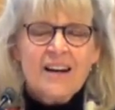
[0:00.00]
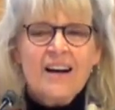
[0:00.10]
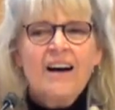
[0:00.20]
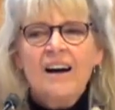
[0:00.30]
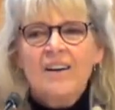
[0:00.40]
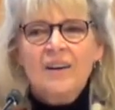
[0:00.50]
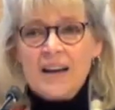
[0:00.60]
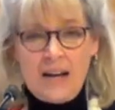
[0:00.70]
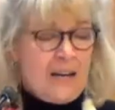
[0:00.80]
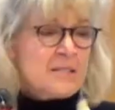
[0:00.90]
uh,
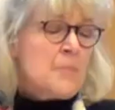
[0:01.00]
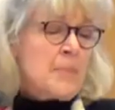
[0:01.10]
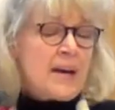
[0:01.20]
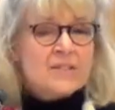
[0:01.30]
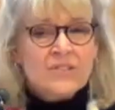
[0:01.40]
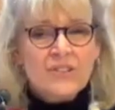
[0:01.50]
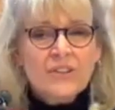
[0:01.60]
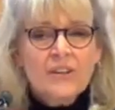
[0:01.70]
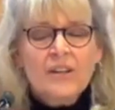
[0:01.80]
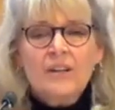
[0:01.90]
as a
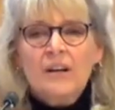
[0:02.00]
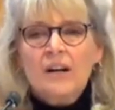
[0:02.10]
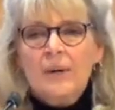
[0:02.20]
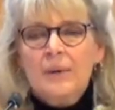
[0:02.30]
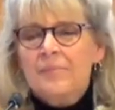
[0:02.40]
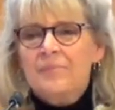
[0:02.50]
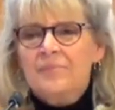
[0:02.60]
pastor. Um,